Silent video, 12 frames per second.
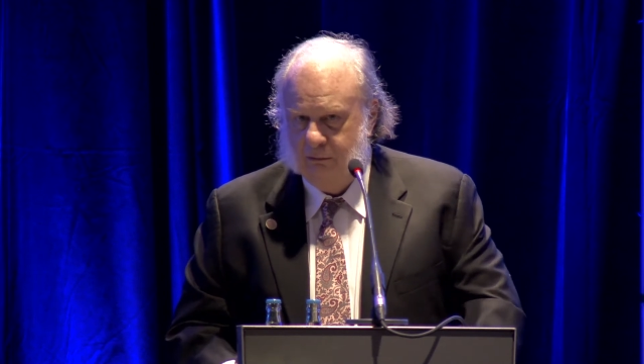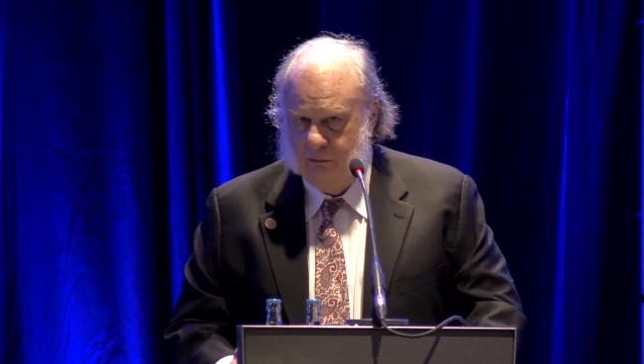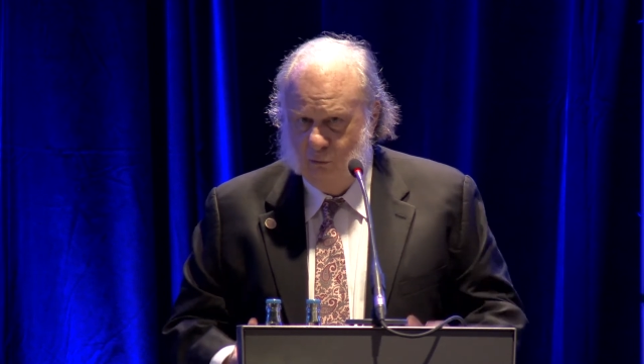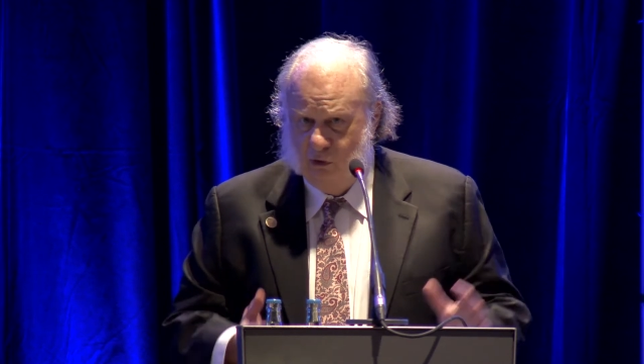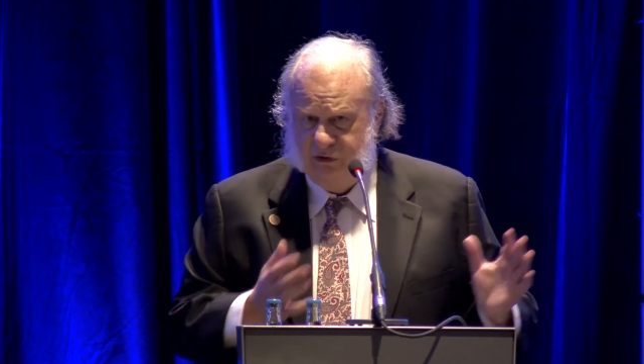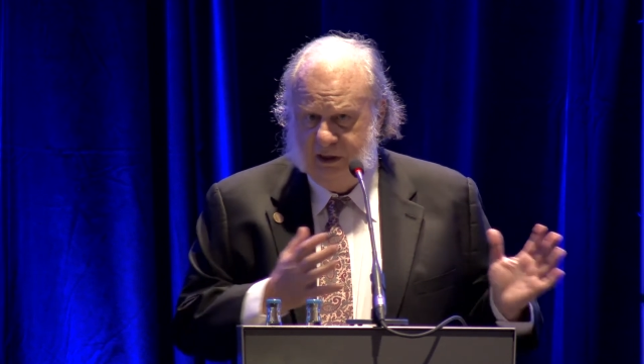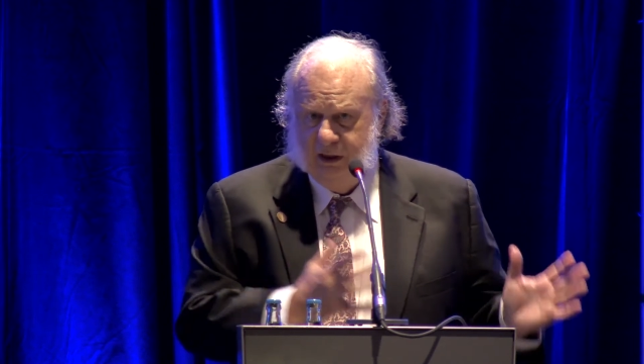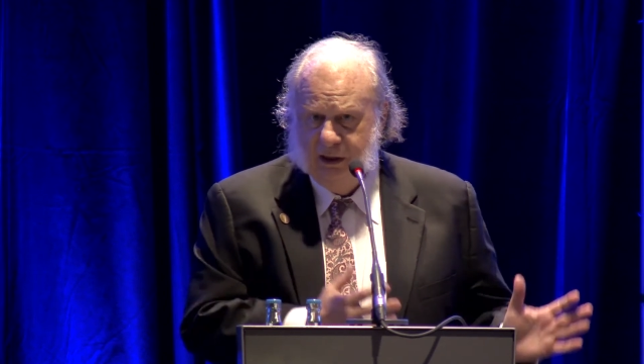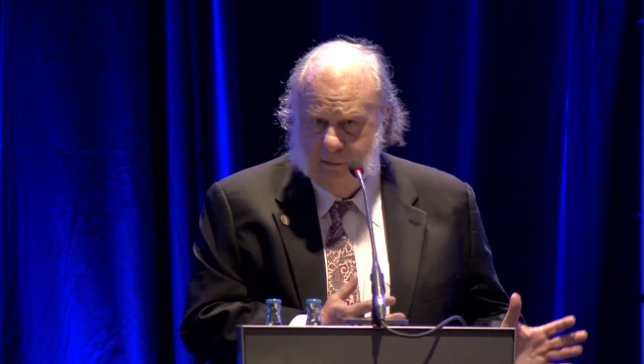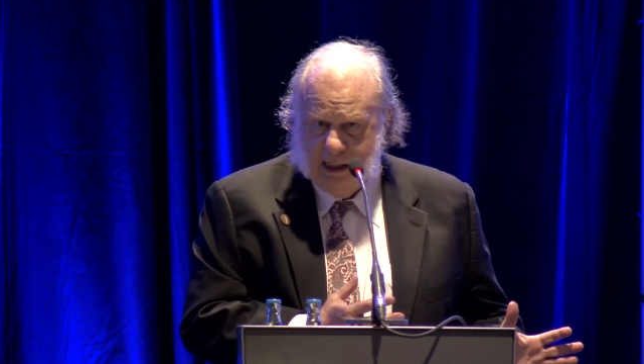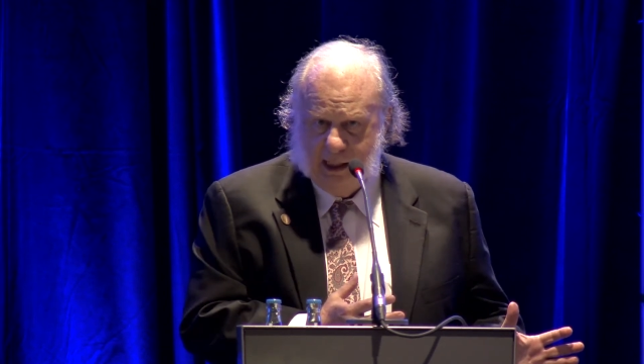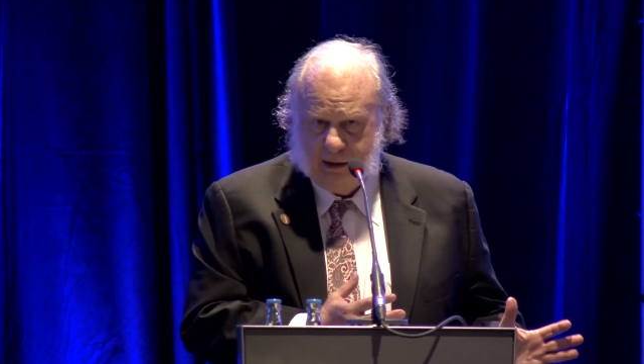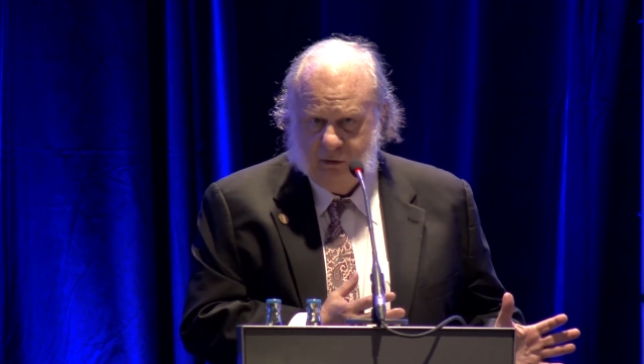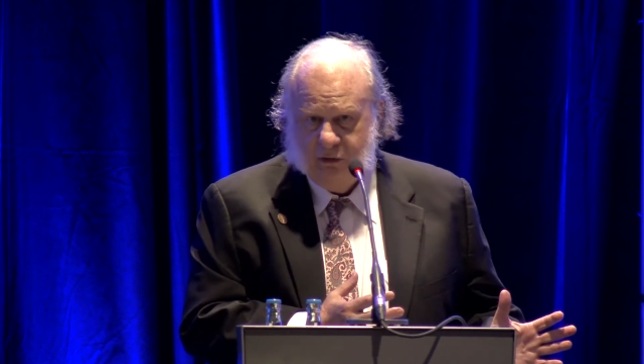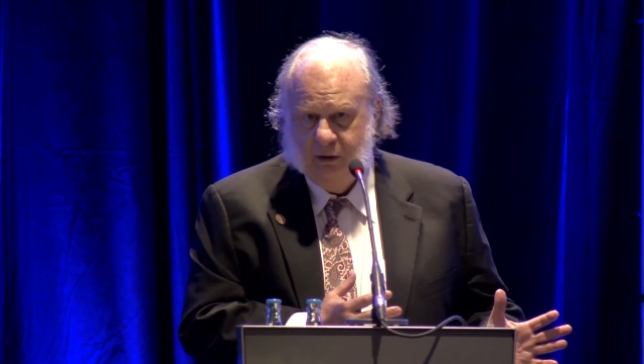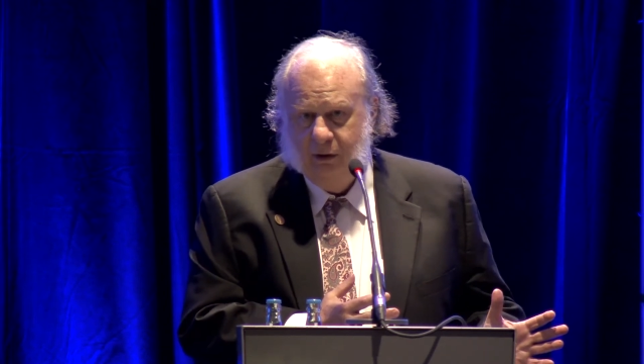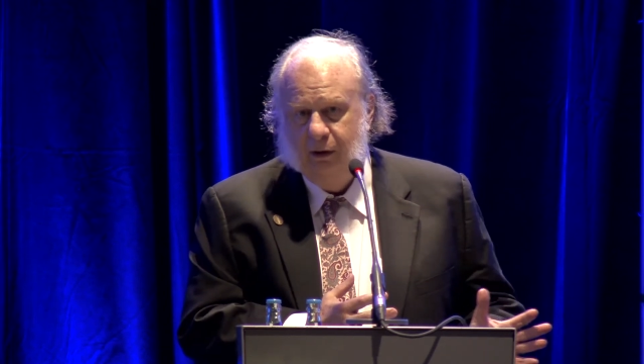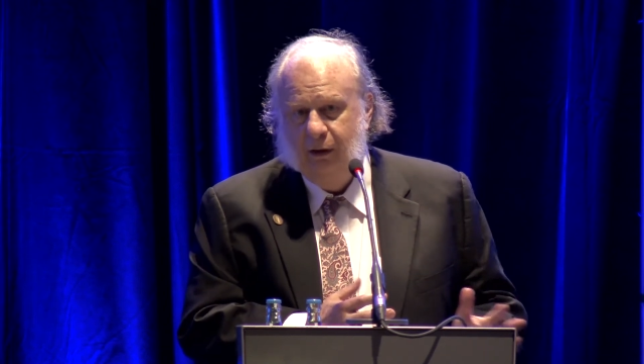was in the
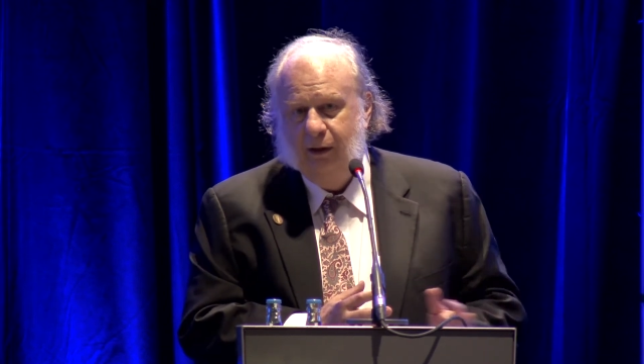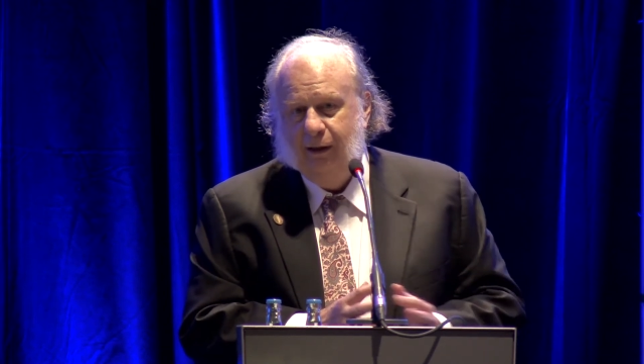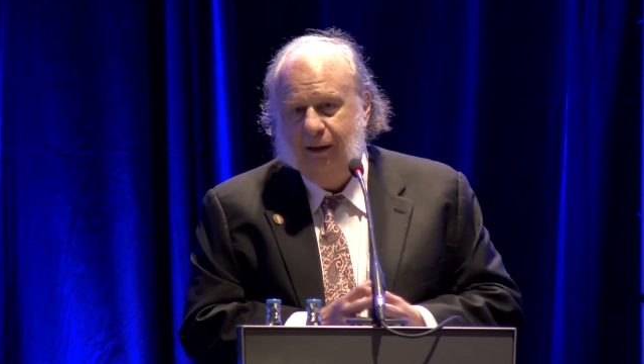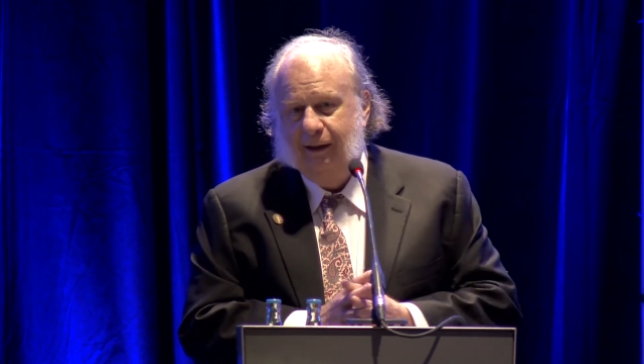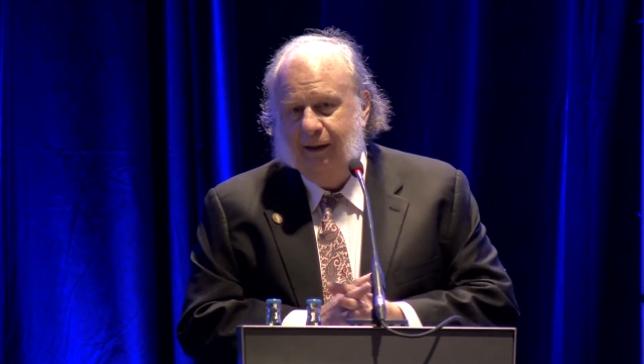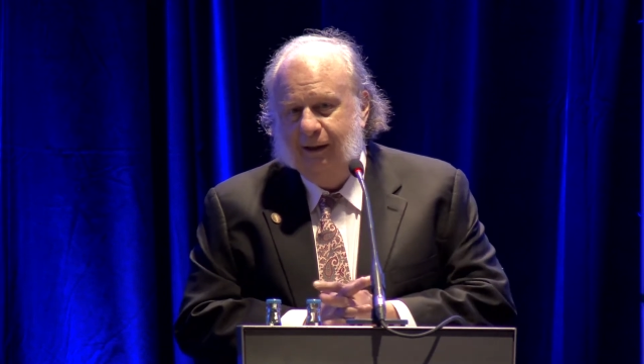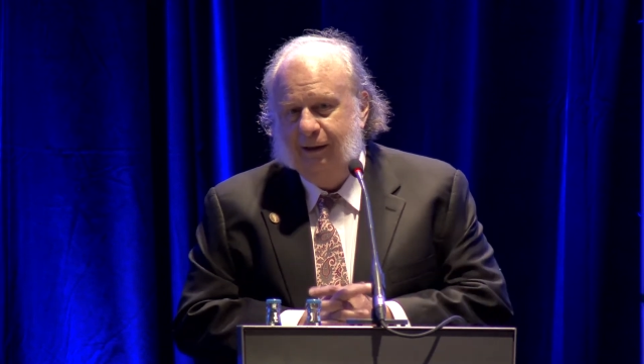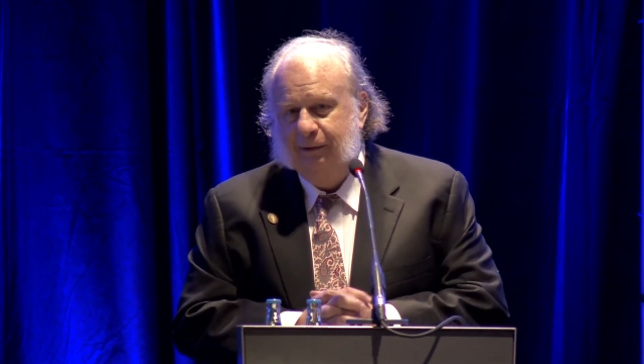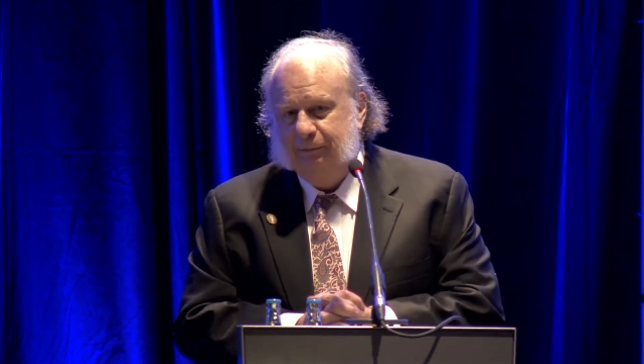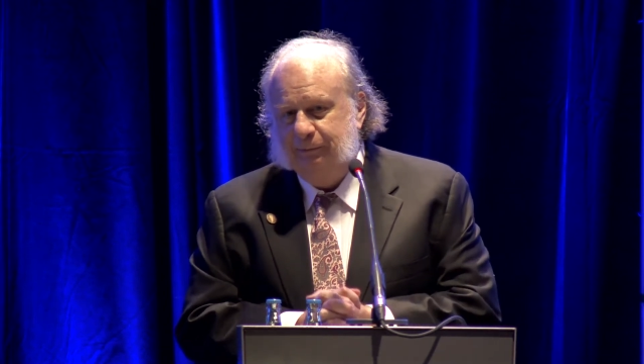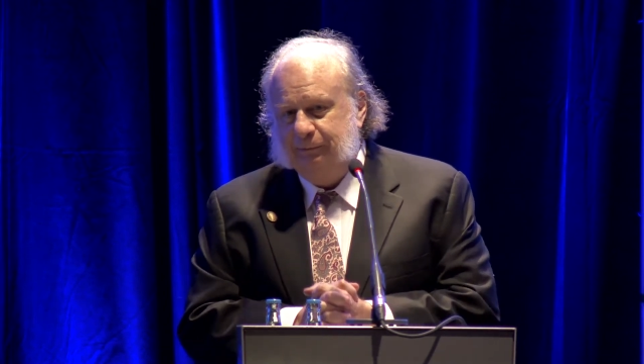box. I